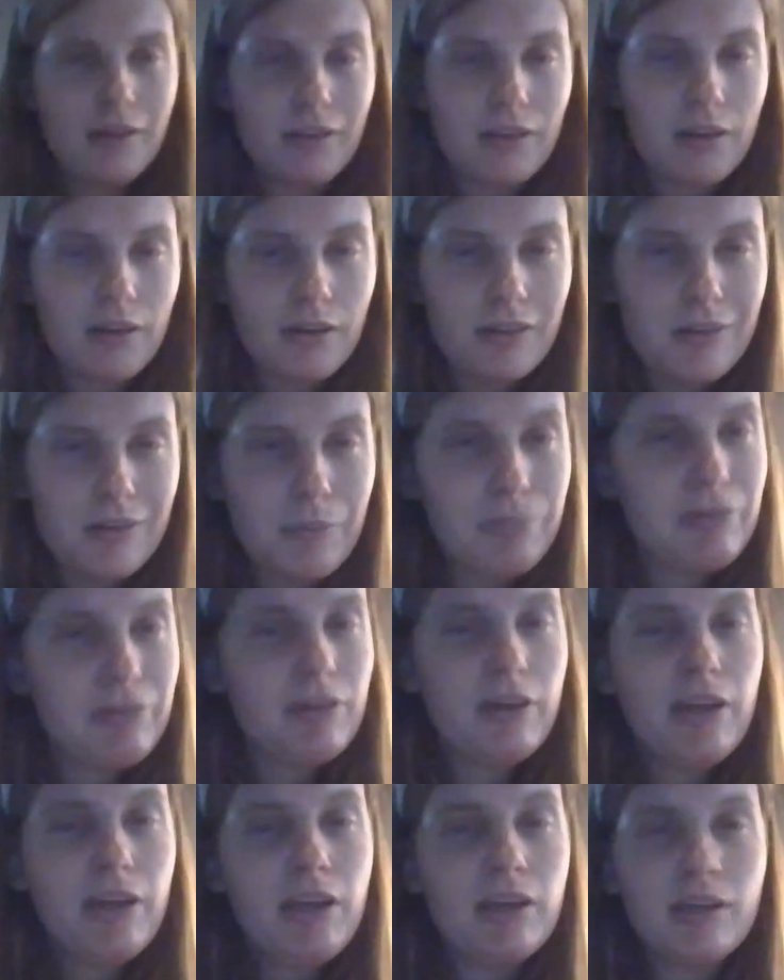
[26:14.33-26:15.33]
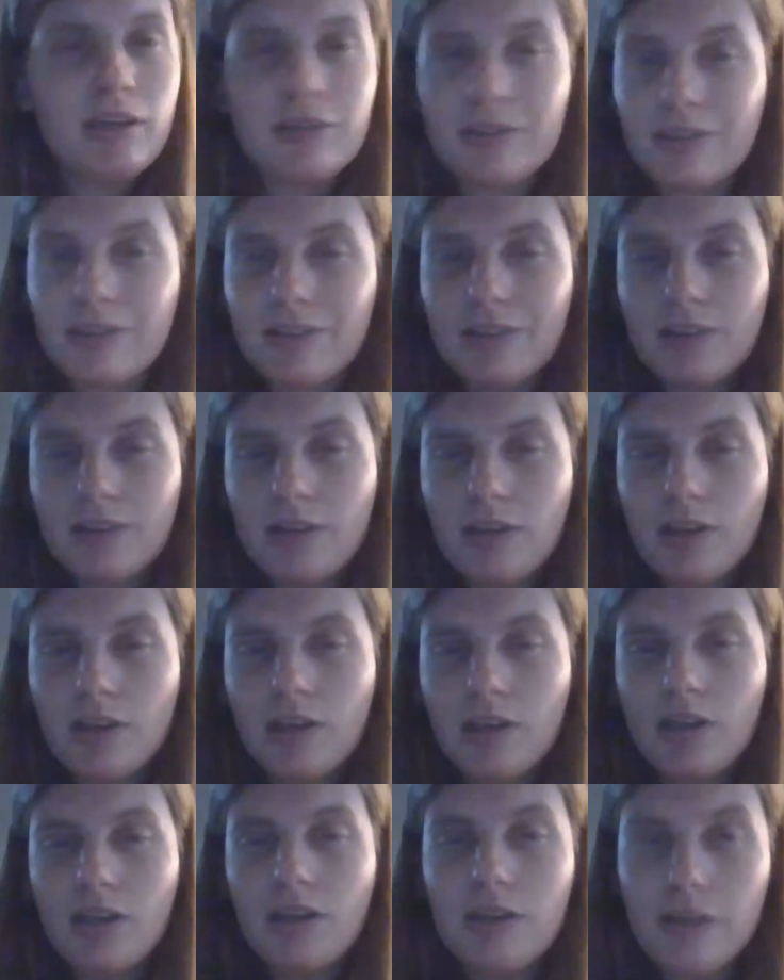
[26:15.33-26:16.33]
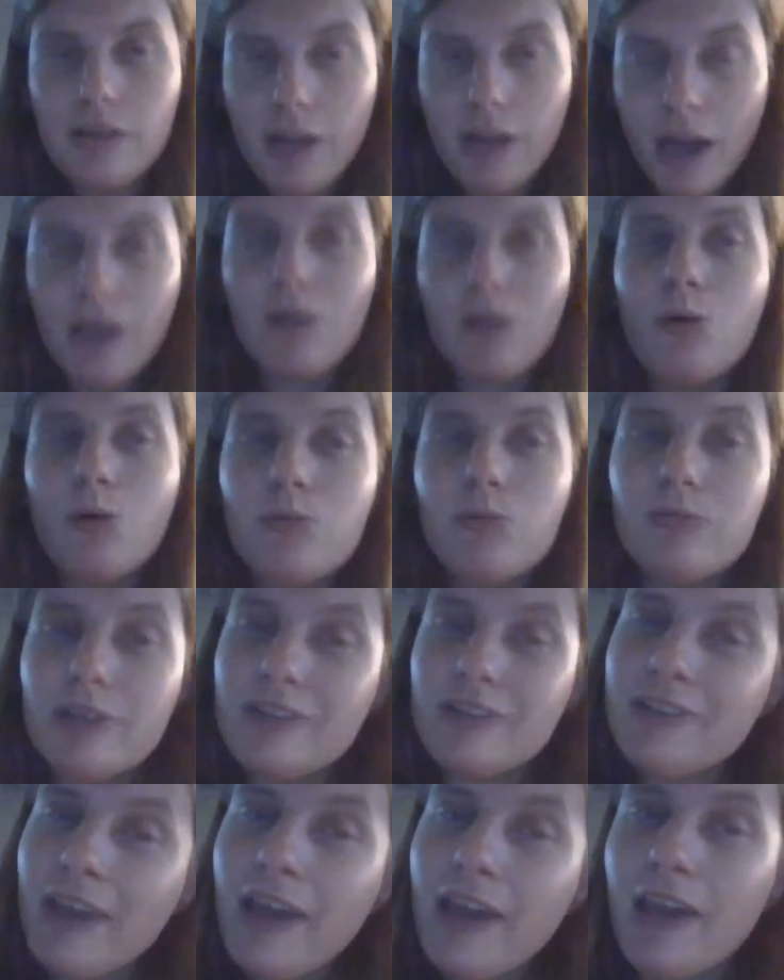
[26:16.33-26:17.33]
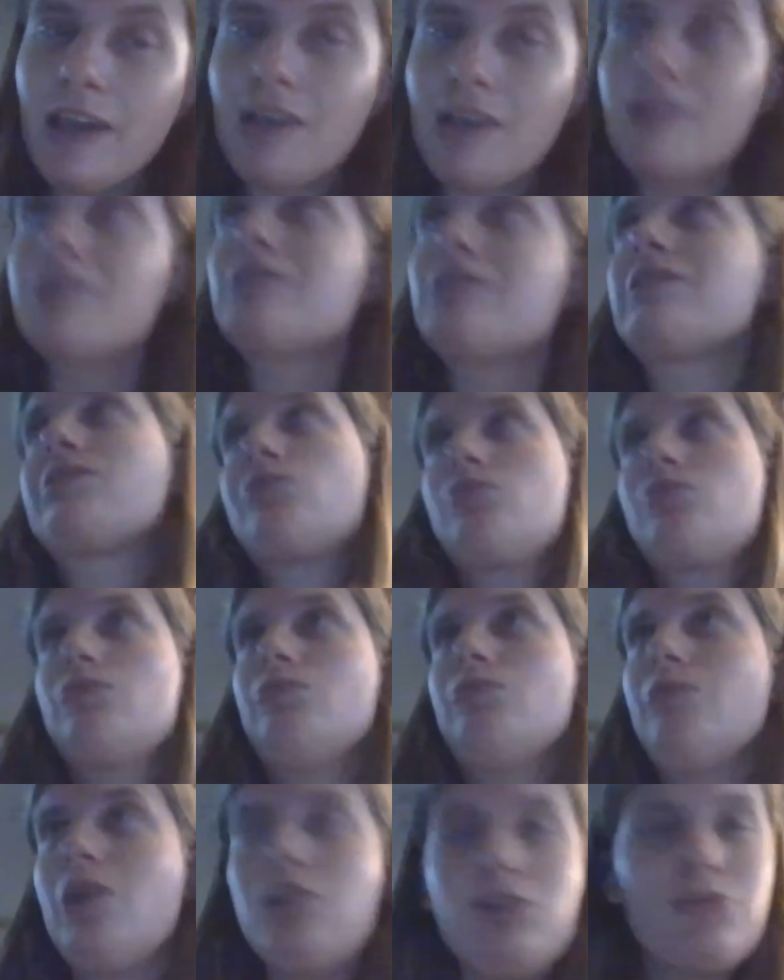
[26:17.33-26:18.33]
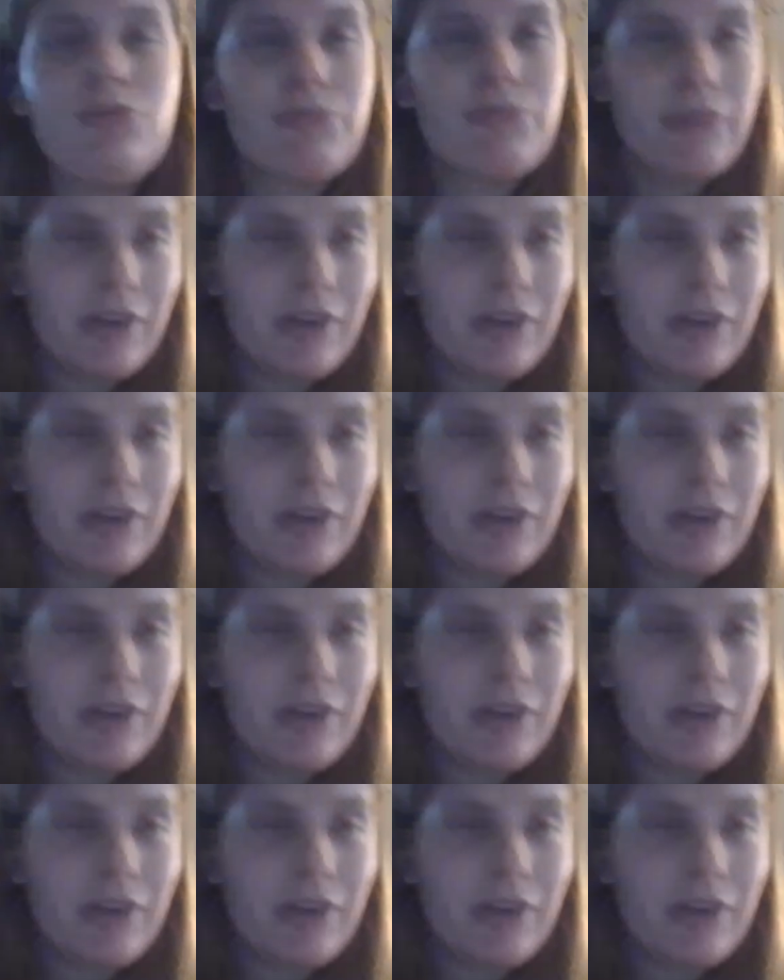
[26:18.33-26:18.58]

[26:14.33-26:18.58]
The plant not only takes well over a